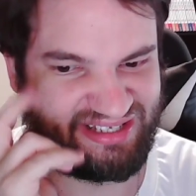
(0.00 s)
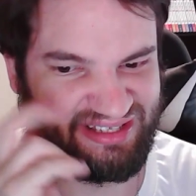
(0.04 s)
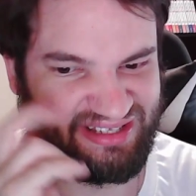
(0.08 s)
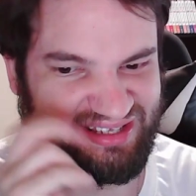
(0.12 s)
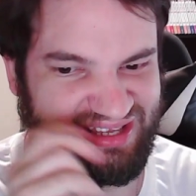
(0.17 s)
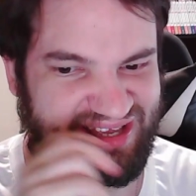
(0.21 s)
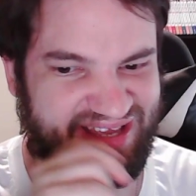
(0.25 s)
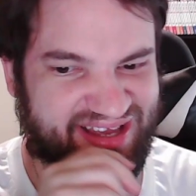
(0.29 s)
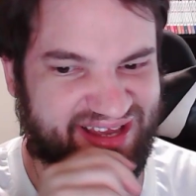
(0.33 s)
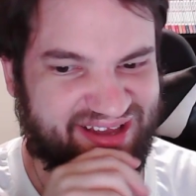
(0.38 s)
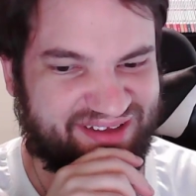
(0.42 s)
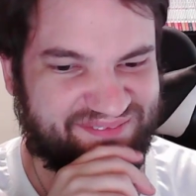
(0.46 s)

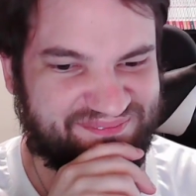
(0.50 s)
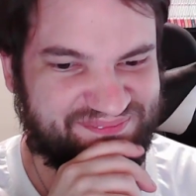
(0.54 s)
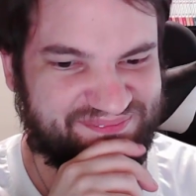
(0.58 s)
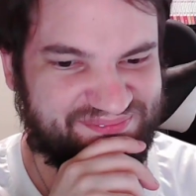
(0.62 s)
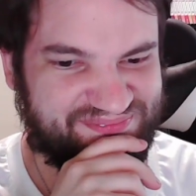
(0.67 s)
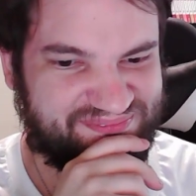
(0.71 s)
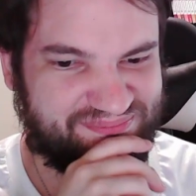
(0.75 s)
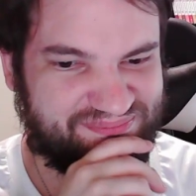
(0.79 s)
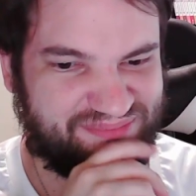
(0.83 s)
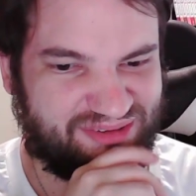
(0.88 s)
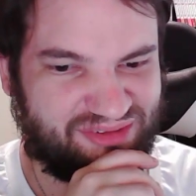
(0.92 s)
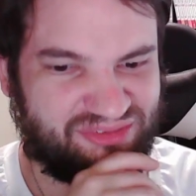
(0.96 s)
yeah.
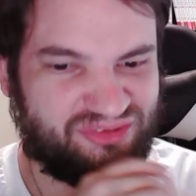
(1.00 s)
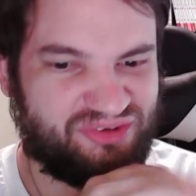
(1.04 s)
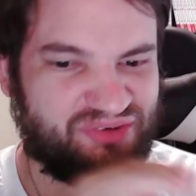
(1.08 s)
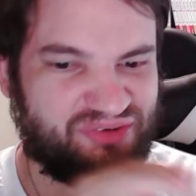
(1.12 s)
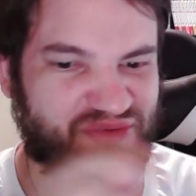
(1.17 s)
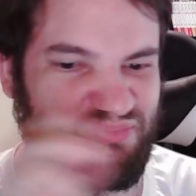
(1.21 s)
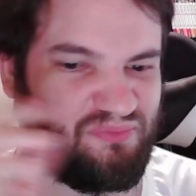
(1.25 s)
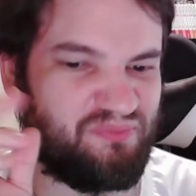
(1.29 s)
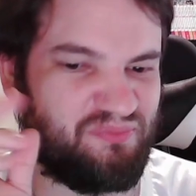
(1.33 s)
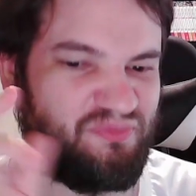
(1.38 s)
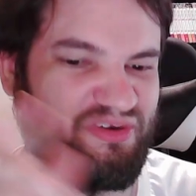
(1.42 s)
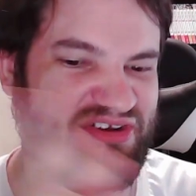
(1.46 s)

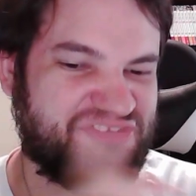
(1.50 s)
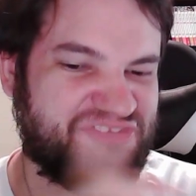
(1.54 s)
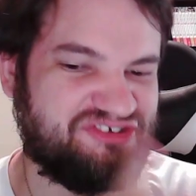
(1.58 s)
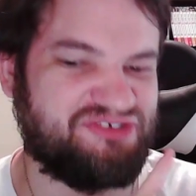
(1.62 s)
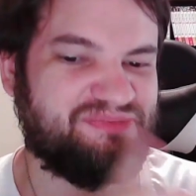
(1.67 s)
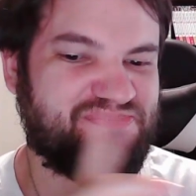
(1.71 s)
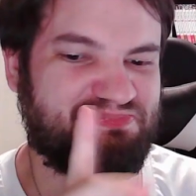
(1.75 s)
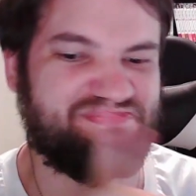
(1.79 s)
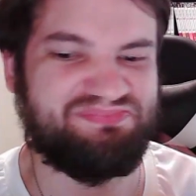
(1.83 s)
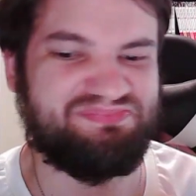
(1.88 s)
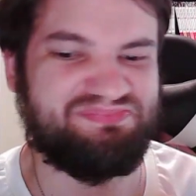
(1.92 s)
Although, which,